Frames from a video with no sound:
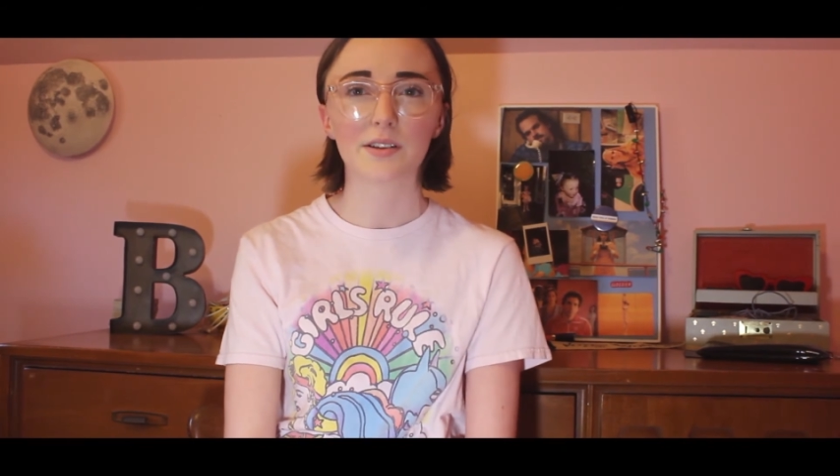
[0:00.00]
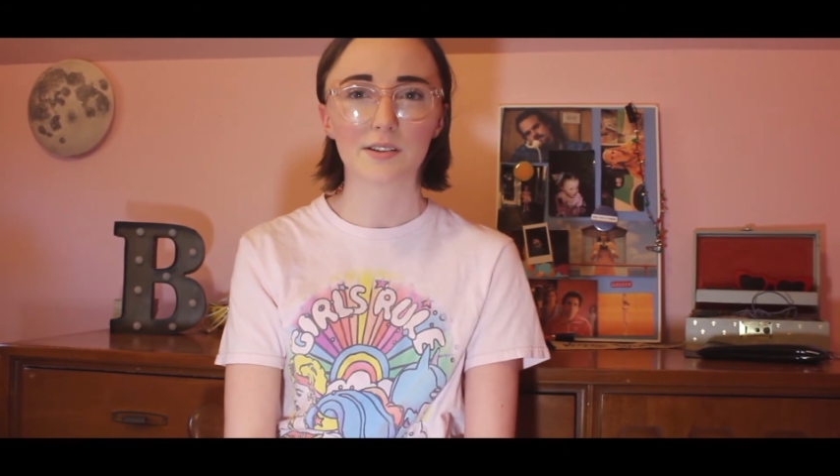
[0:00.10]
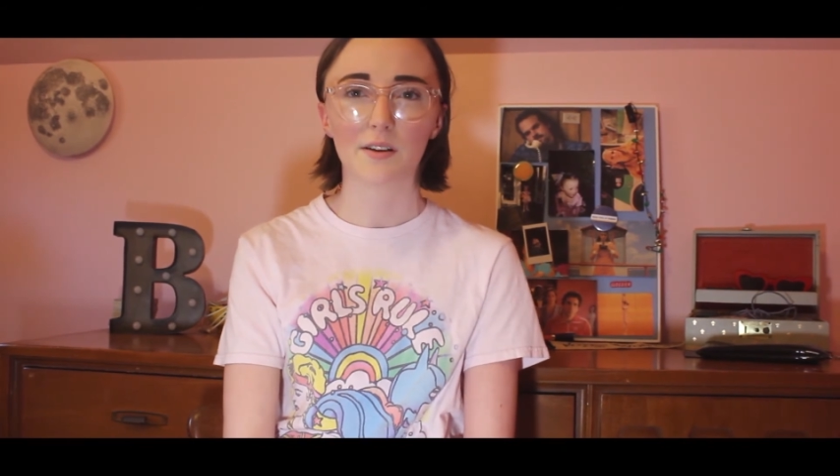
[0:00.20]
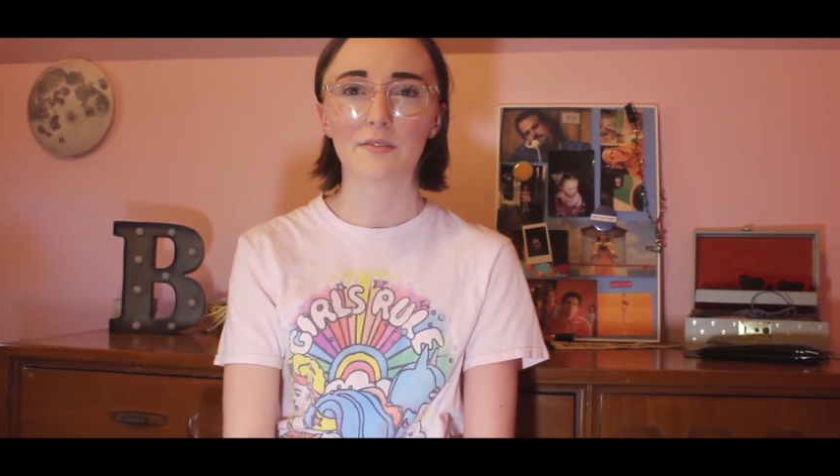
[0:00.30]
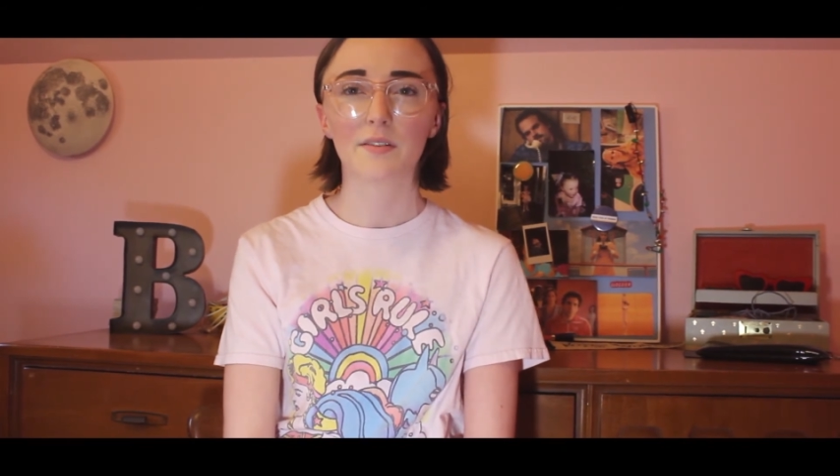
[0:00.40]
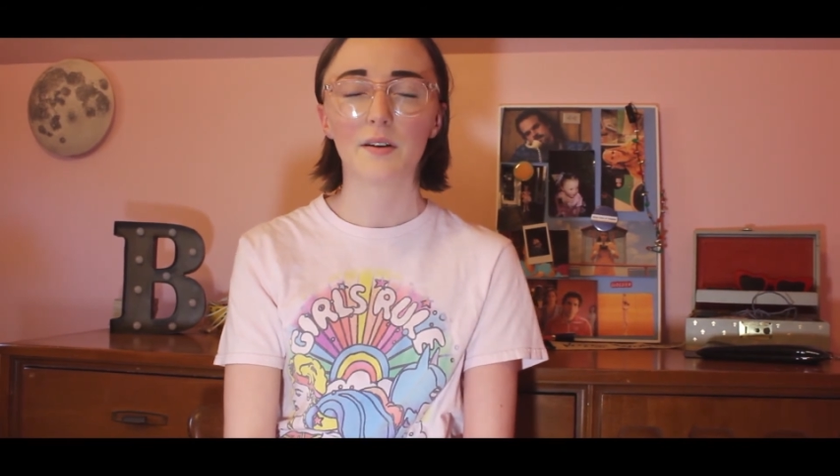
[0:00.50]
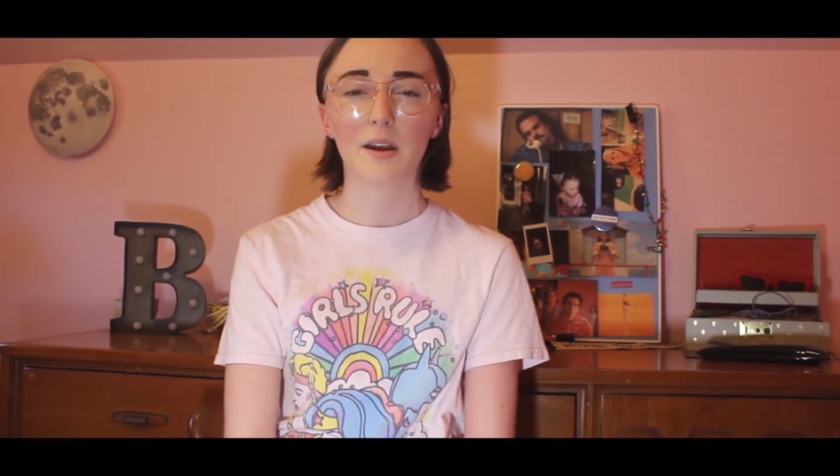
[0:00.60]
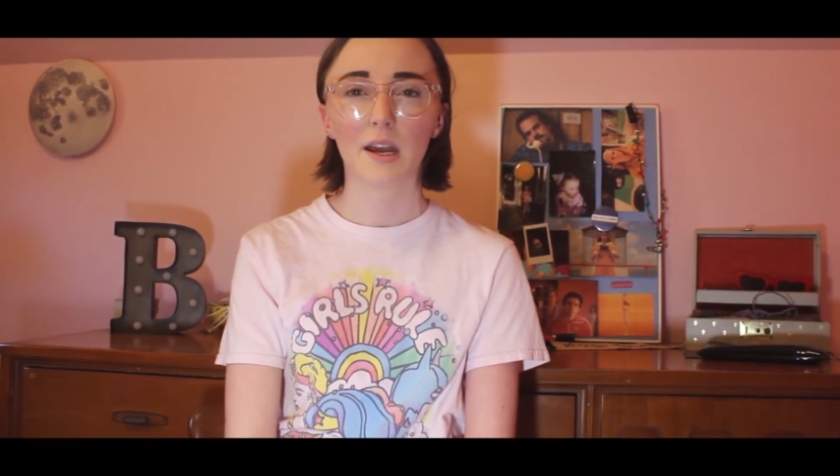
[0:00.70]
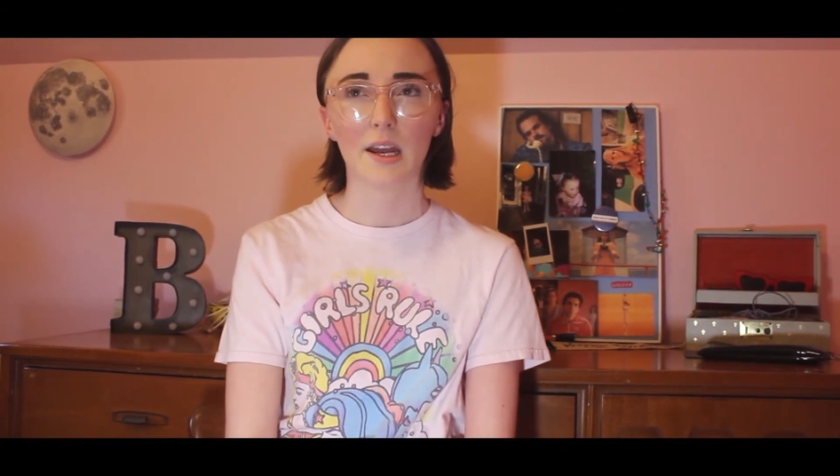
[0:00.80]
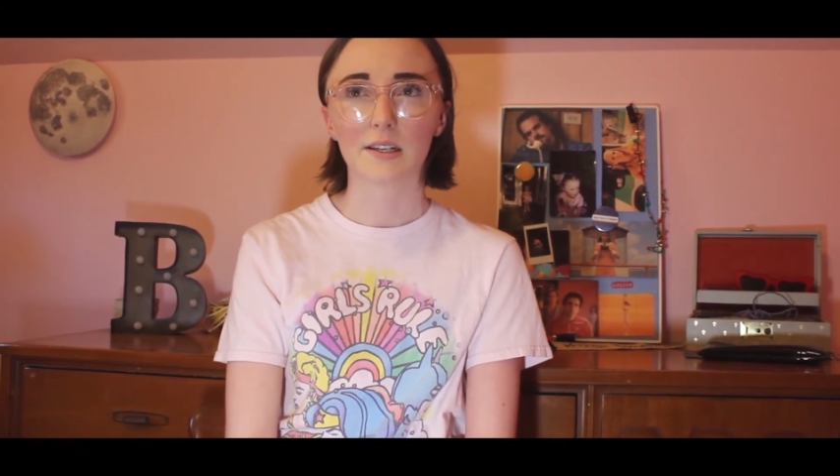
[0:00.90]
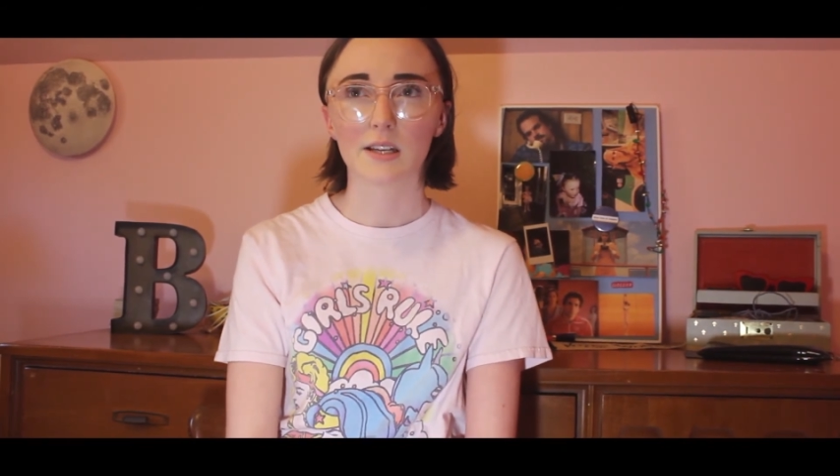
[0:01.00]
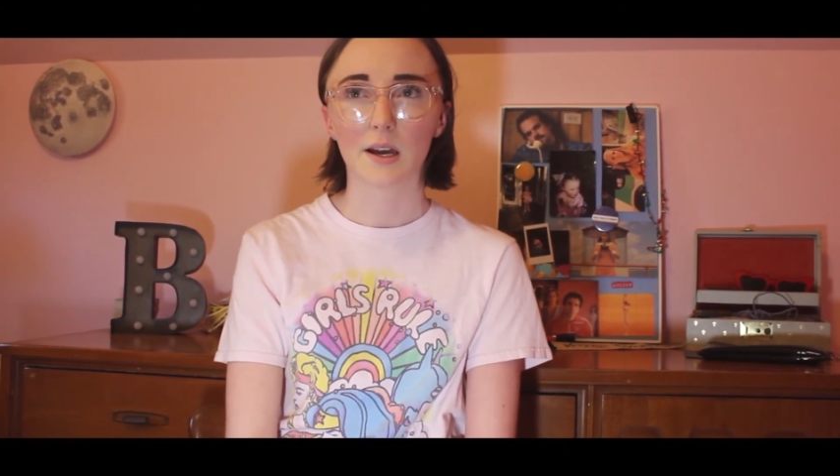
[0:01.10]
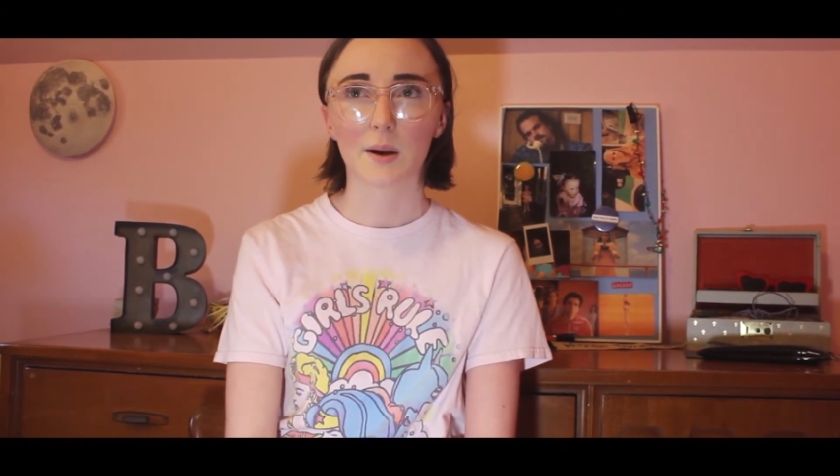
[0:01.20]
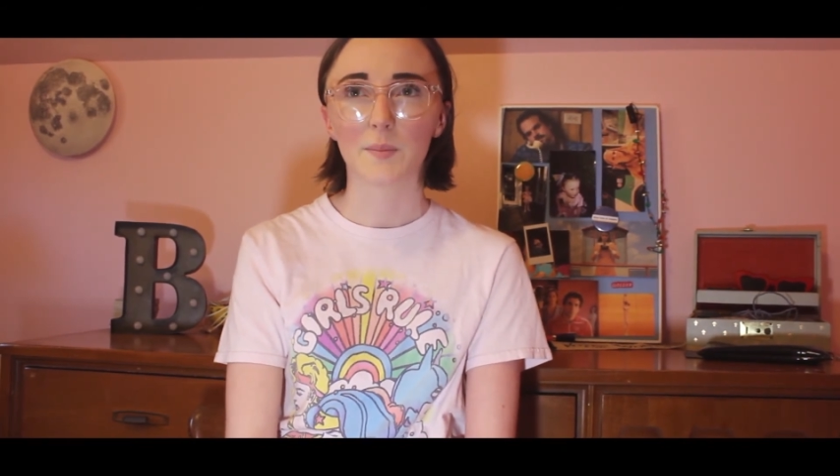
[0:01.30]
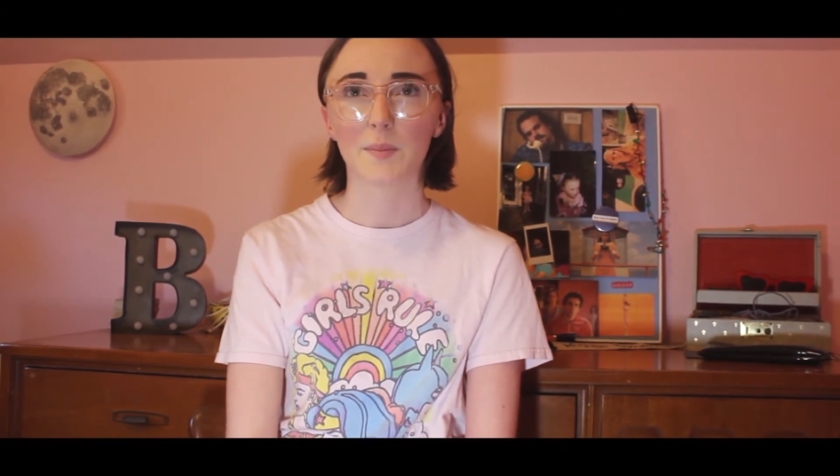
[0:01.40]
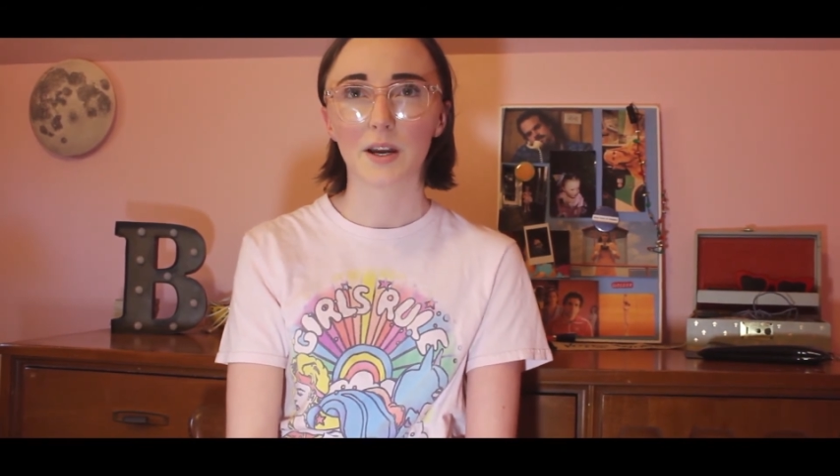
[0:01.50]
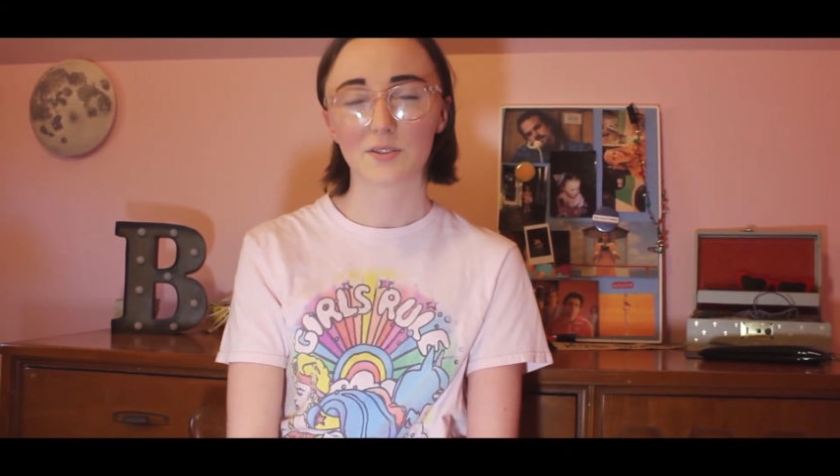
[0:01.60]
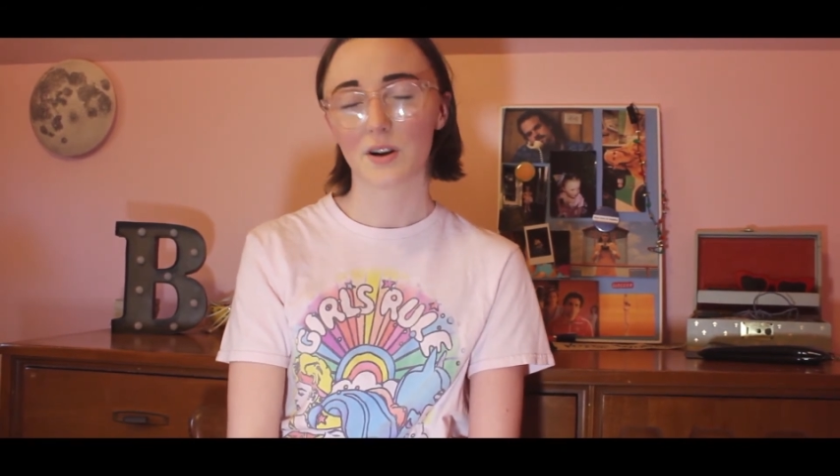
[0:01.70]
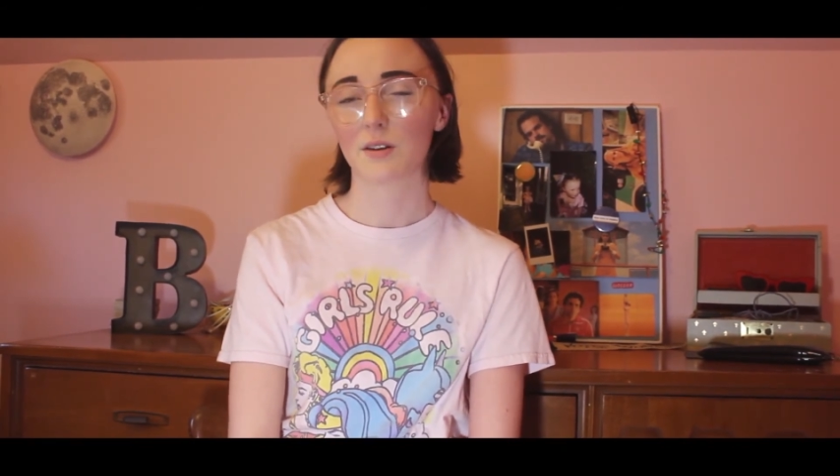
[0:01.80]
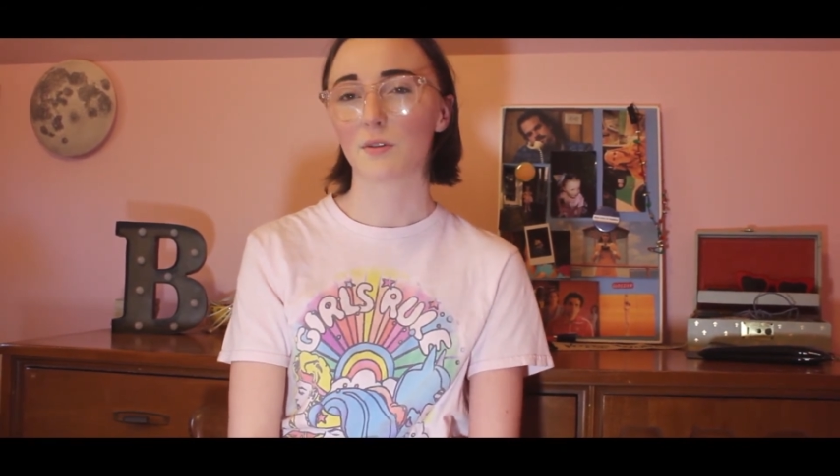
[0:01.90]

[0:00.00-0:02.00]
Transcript: stuff, and I try to